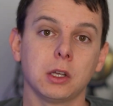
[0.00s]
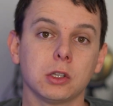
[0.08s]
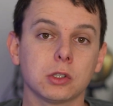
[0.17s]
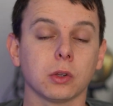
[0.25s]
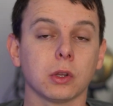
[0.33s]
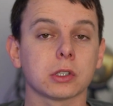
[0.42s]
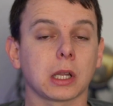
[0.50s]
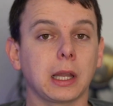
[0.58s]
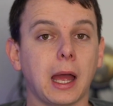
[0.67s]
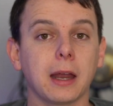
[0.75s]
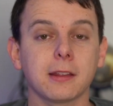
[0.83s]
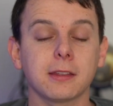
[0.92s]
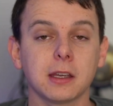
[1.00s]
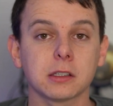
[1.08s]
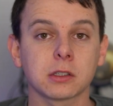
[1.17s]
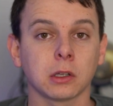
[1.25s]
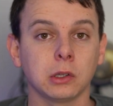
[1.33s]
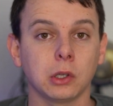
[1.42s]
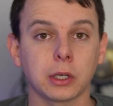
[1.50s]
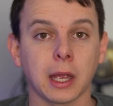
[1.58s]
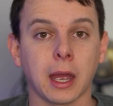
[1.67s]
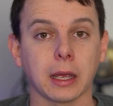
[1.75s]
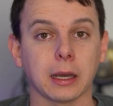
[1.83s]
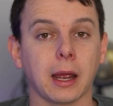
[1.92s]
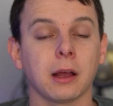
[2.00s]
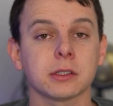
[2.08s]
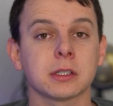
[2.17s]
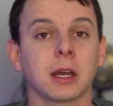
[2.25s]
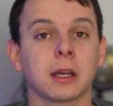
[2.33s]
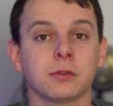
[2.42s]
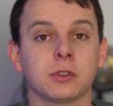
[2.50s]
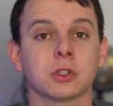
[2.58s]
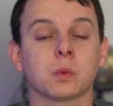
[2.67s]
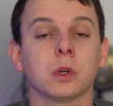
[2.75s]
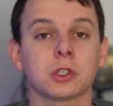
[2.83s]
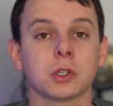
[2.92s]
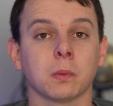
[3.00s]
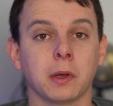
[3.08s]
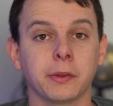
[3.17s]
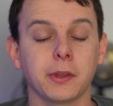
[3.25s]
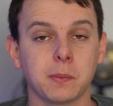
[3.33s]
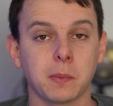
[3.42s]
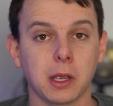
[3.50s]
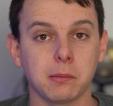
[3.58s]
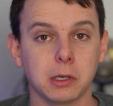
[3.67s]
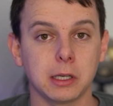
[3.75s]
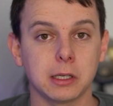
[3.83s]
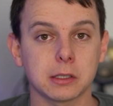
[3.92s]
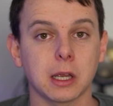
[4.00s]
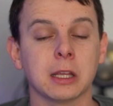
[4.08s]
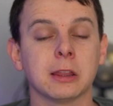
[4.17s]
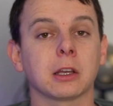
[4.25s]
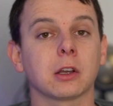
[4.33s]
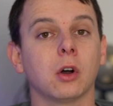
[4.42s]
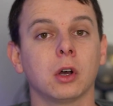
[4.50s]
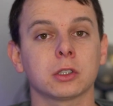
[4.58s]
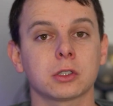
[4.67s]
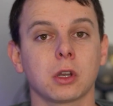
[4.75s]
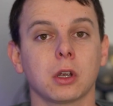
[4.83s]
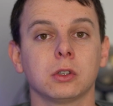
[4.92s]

So there's a lot of things to look at outside of just what your monthly payment is and the cost